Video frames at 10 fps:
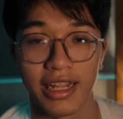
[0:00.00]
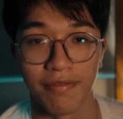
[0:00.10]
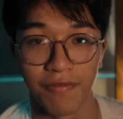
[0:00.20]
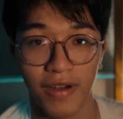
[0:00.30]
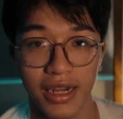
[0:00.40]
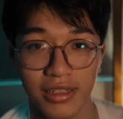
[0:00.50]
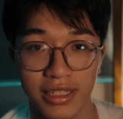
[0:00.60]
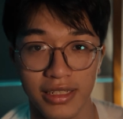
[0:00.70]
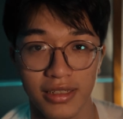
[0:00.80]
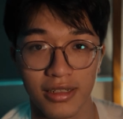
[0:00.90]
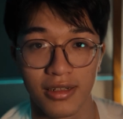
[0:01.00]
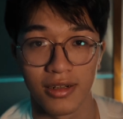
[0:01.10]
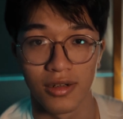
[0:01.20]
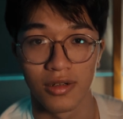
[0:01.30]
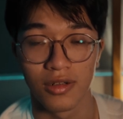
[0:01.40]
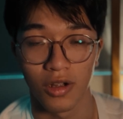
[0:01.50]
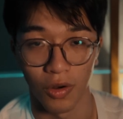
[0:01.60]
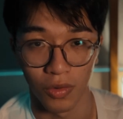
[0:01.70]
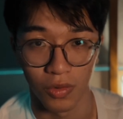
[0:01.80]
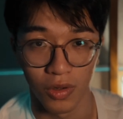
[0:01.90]
can finally
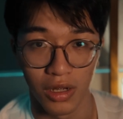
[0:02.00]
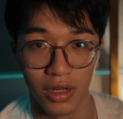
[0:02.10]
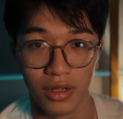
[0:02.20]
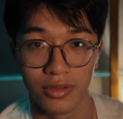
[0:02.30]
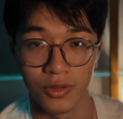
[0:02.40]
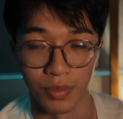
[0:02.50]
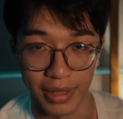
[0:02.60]
go to